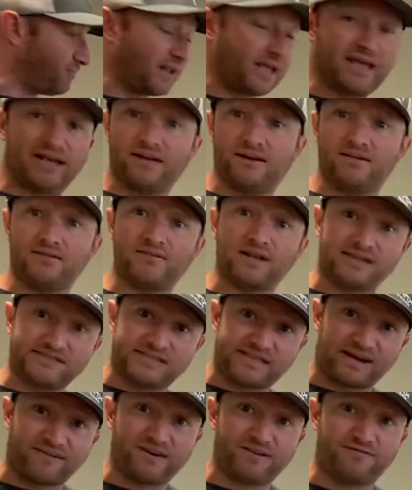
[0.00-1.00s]
in a
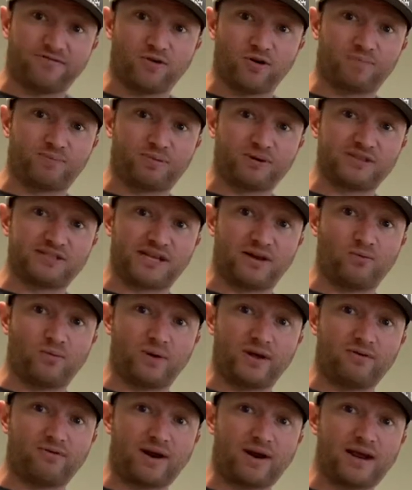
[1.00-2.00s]
74%
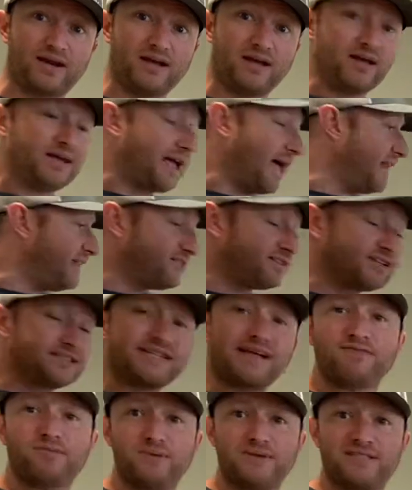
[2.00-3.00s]
win rate. And it doesn't
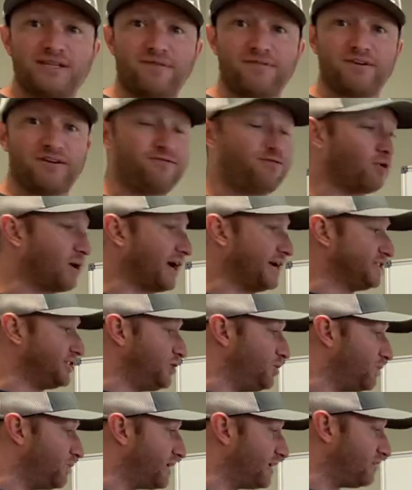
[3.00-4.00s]
have to be 74, guys.
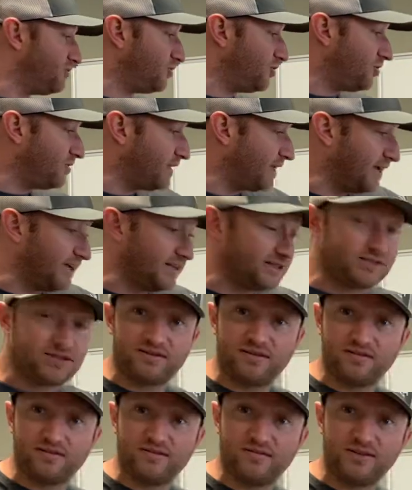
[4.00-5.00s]
You can do
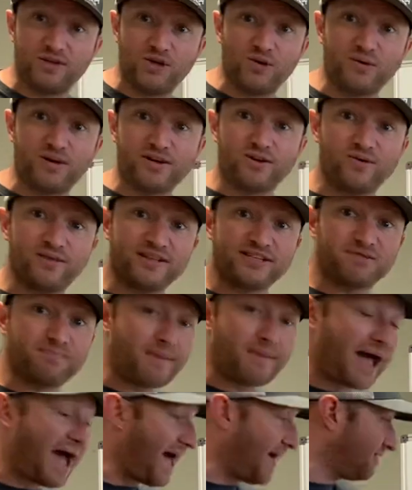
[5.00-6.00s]
this. You can do this
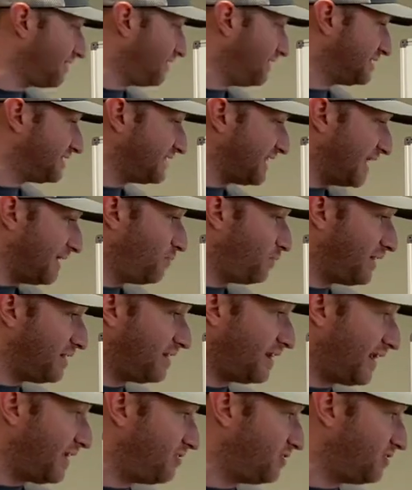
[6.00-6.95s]
math the same way that I